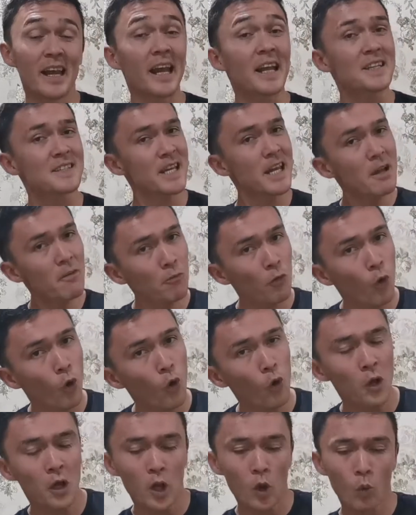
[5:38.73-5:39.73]
And
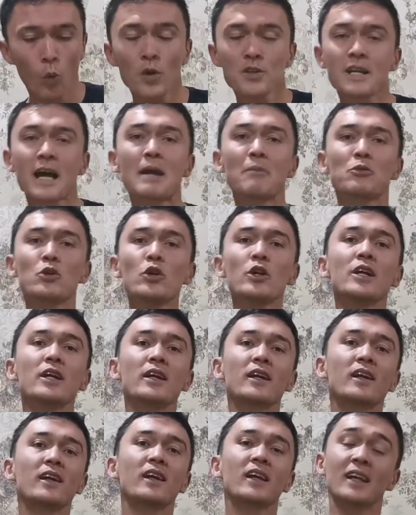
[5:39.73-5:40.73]
therefore, what I'm
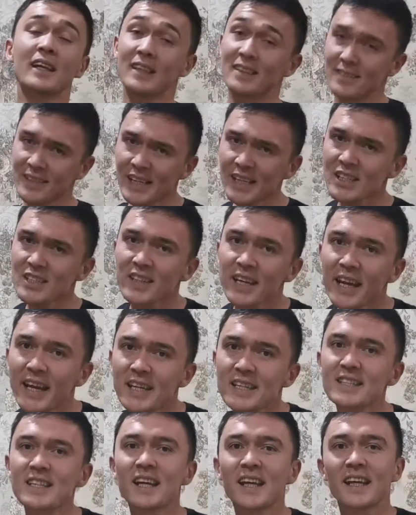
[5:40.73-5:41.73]
doing these
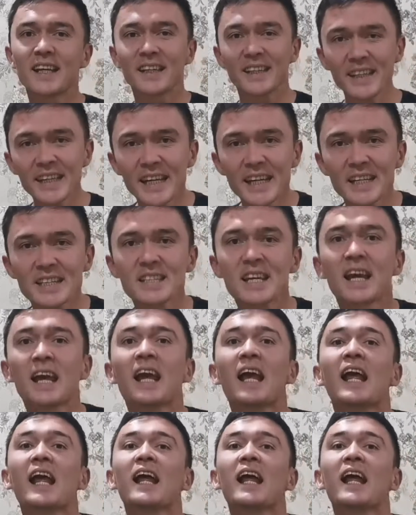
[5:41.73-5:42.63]
days is